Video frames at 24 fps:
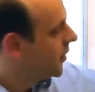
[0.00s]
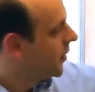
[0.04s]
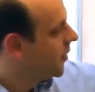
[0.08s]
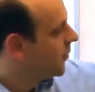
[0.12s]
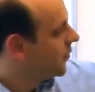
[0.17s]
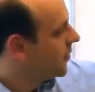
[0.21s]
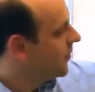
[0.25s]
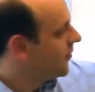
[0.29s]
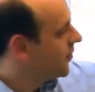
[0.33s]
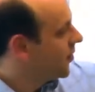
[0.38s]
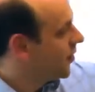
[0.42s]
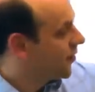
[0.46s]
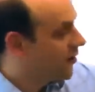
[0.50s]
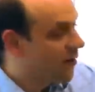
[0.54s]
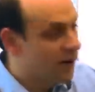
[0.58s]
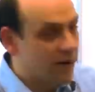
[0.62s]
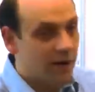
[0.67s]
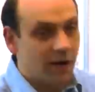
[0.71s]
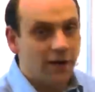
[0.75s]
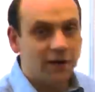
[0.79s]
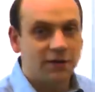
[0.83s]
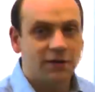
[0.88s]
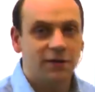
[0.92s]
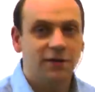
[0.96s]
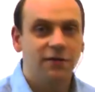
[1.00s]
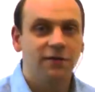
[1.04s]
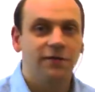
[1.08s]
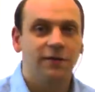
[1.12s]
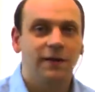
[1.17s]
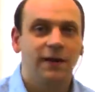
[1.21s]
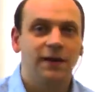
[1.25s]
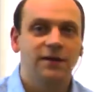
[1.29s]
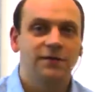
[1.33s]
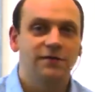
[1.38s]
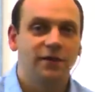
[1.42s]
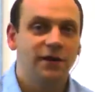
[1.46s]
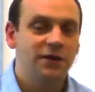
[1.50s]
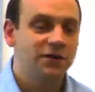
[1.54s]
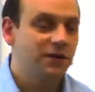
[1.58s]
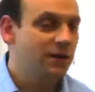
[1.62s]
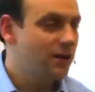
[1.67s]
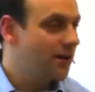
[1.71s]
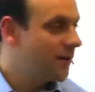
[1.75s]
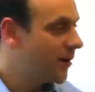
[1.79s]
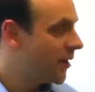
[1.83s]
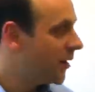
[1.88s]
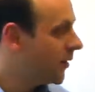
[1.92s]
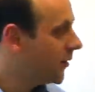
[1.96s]
And we've got a, a two-phase
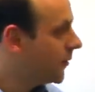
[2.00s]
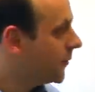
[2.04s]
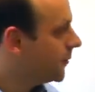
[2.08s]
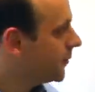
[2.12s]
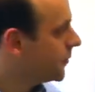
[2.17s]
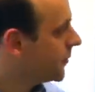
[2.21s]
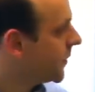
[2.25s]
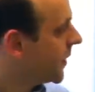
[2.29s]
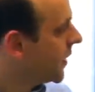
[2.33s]
region in the middle.